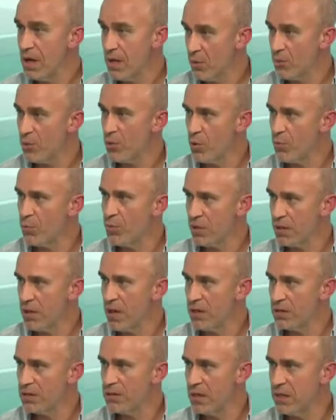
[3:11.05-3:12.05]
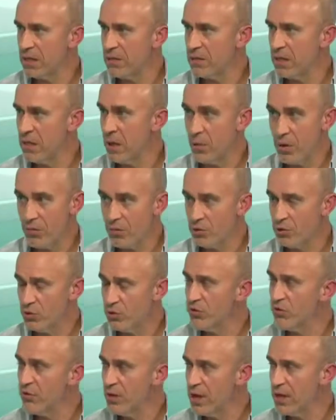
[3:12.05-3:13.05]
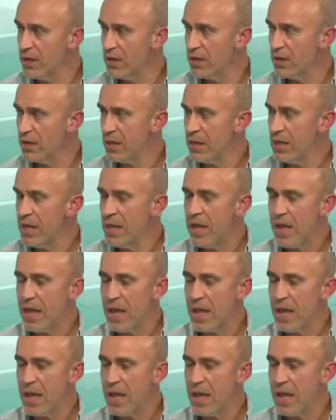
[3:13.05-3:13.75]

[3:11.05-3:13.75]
inappropriate content, however you define it.